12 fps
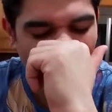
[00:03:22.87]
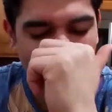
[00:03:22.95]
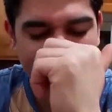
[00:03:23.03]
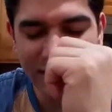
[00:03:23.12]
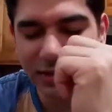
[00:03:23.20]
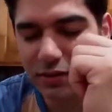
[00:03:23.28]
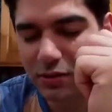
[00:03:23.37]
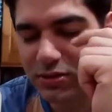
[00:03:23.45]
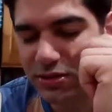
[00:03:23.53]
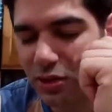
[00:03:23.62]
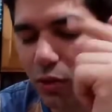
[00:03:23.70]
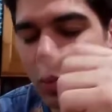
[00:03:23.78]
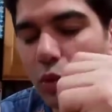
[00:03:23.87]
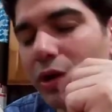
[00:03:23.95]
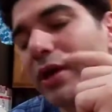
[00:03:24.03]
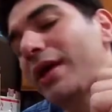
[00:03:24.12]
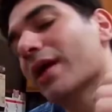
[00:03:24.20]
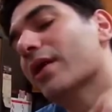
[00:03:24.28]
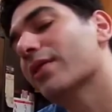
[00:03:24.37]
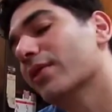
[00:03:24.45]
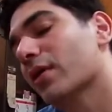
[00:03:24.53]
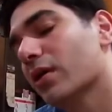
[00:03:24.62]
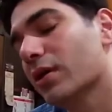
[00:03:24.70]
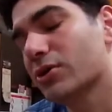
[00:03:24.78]
I think they're still working on
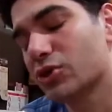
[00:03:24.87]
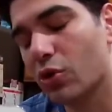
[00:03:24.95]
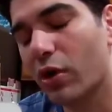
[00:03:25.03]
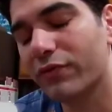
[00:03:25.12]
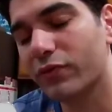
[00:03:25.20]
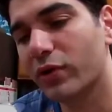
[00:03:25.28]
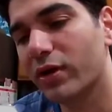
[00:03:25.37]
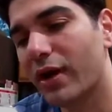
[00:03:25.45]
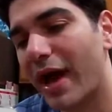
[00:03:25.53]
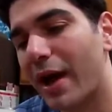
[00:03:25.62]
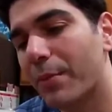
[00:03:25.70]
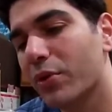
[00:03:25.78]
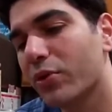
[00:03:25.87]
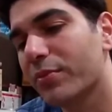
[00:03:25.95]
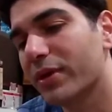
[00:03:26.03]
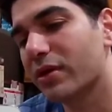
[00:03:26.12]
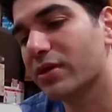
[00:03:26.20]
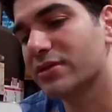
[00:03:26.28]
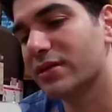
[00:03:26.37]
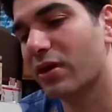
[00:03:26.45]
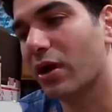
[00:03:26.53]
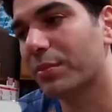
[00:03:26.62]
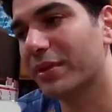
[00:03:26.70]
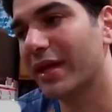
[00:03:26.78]
the software, Apple, because they're
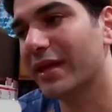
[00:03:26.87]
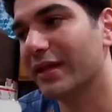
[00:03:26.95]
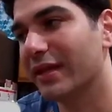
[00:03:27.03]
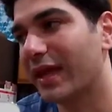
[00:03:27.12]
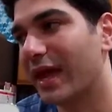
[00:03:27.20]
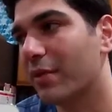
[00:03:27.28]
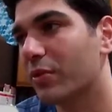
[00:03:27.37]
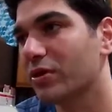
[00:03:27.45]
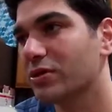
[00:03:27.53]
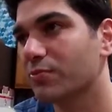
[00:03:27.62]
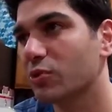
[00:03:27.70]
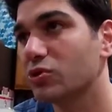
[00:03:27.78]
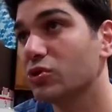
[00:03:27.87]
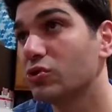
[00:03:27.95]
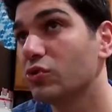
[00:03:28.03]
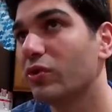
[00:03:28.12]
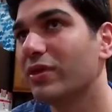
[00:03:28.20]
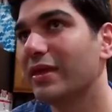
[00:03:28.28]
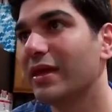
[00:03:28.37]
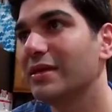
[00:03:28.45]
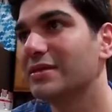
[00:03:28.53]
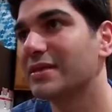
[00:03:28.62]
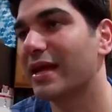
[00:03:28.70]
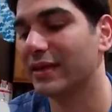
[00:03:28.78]
updating the camera. It's supposed to do
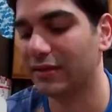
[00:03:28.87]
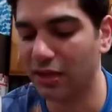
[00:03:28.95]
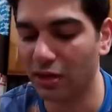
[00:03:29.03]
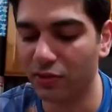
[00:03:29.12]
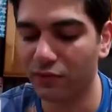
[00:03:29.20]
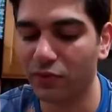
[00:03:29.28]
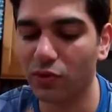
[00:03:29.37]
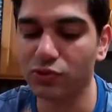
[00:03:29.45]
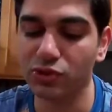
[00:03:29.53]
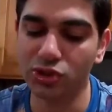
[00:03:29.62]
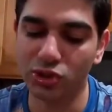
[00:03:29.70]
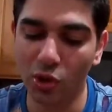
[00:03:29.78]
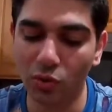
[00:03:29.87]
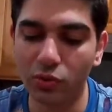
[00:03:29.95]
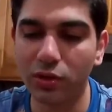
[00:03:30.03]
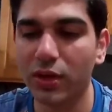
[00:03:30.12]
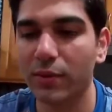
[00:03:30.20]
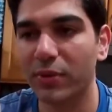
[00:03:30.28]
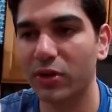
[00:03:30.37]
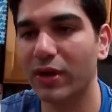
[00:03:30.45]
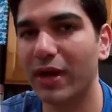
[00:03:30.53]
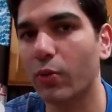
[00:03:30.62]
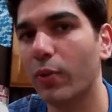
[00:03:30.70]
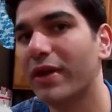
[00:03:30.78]
things that the other phones don't, but you
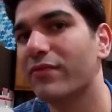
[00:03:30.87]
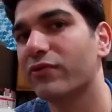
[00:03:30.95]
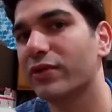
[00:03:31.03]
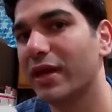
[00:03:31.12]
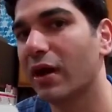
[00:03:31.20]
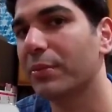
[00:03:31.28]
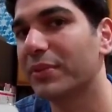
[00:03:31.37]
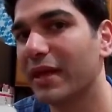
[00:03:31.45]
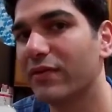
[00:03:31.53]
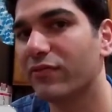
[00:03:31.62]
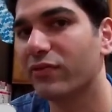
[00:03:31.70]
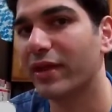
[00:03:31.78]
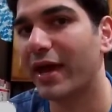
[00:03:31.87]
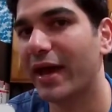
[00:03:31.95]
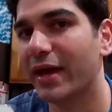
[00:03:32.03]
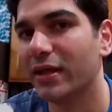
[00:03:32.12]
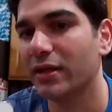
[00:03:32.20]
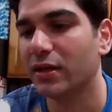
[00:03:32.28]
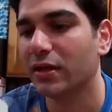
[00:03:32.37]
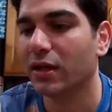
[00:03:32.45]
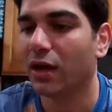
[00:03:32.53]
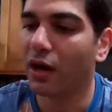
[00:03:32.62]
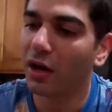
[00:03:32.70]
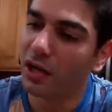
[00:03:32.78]
gotta wait for the update for that,
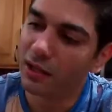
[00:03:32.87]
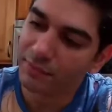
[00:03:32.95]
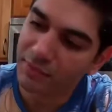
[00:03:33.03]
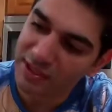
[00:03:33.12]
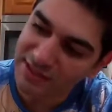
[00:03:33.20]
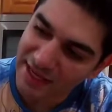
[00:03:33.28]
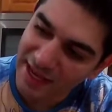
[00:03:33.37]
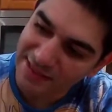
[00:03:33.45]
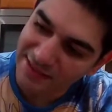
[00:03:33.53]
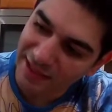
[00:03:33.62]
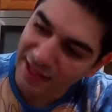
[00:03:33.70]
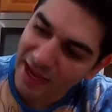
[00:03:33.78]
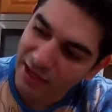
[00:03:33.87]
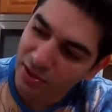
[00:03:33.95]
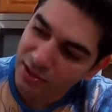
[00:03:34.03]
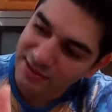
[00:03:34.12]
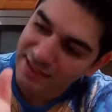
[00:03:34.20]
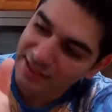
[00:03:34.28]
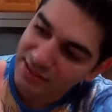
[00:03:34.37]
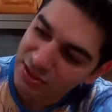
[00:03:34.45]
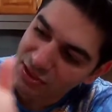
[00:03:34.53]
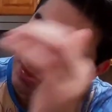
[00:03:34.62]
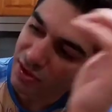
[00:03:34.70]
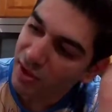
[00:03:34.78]
because it has the LiDAR
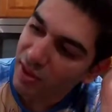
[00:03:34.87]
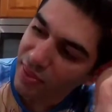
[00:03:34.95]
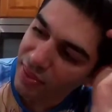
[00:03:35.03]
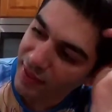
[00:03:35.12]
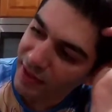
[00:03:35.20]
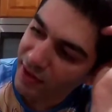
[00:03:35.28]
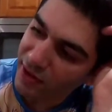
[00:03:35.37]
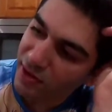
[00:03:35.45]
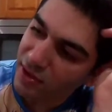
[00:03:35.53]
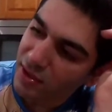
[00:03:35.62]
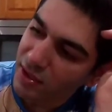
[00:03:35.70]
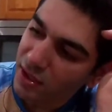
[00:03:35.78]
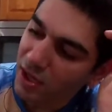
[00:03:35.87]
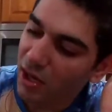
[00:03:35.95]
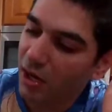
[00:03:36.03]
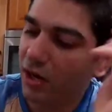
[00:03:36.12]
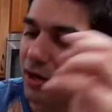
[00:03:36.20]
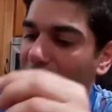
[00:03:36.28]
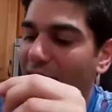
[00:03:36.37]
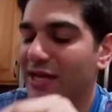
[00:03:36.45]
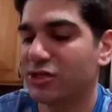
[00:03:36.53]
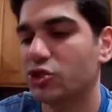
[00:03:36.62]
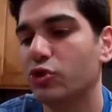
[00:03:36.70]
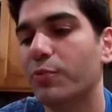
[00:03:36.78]
sensor there. It
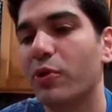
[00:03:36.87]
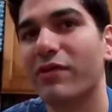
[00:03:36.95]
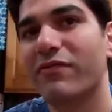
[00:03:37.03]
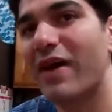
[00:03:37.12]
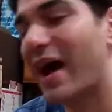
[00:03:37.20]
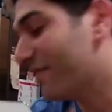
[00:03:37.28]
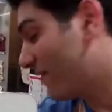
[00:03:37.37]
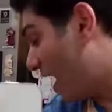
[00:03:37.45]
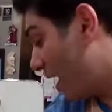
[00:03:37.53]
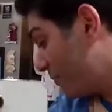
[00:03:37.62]
has 2.5